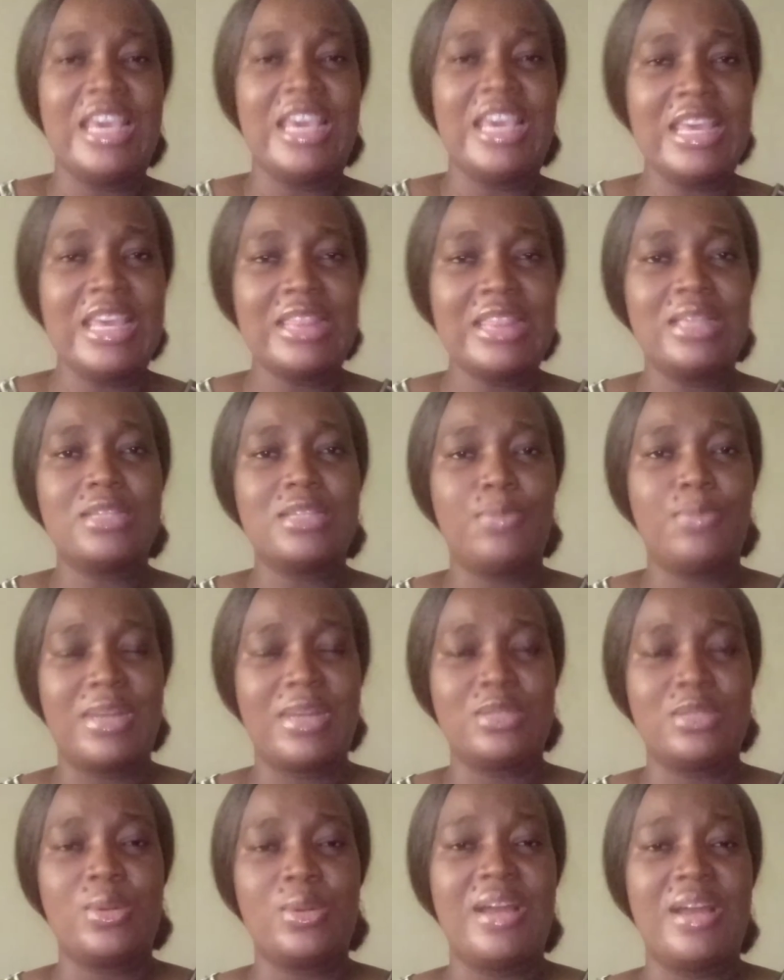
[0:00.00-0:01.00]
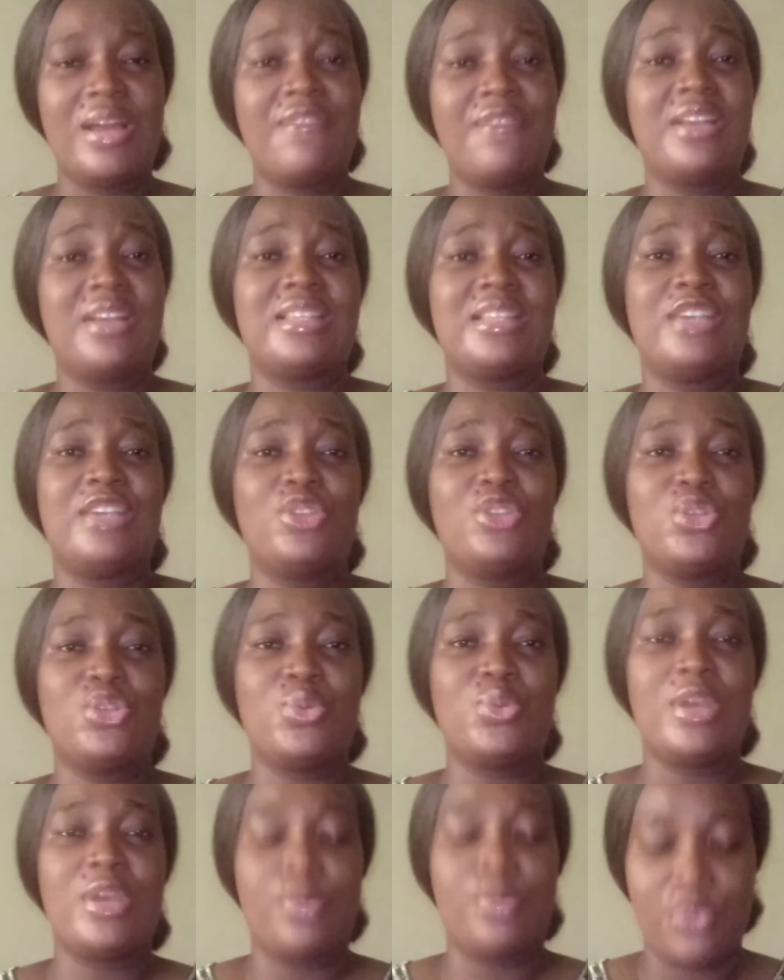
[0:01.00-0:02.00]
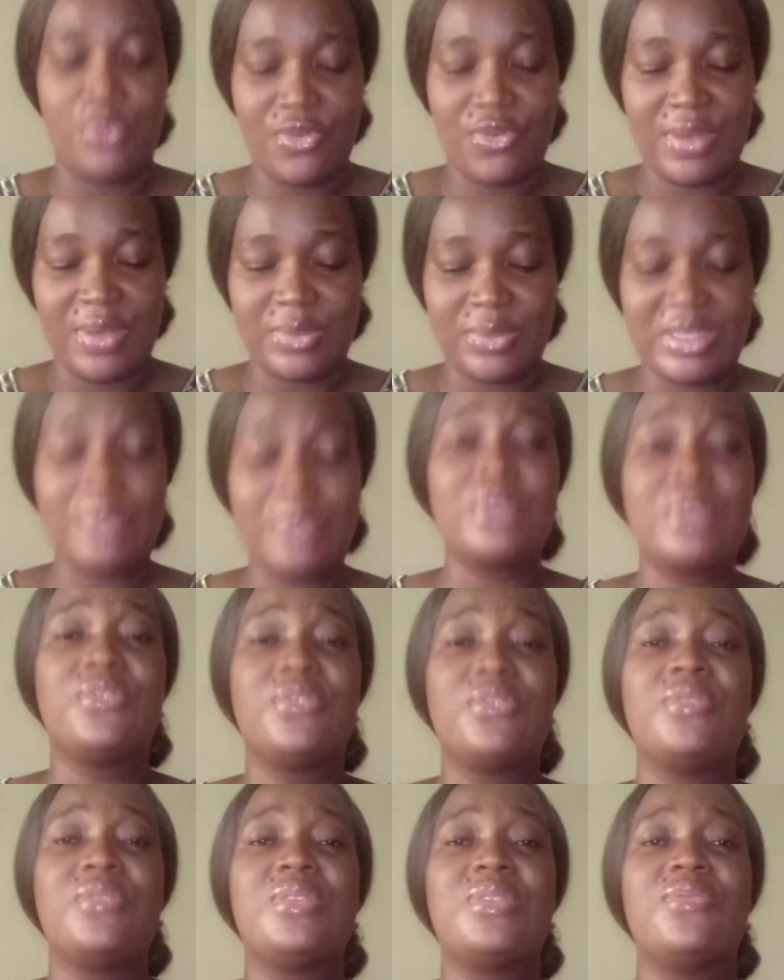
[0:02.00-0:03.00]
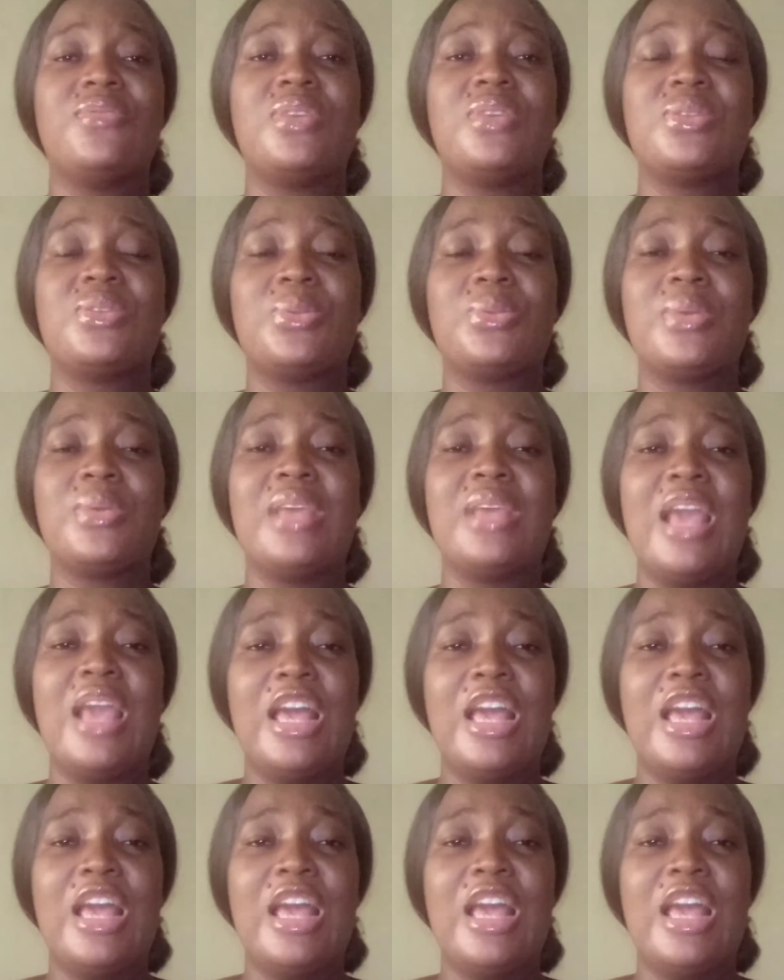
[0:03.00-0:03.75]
In this particular verse I just read, Proverbs chapter 15, verse 3,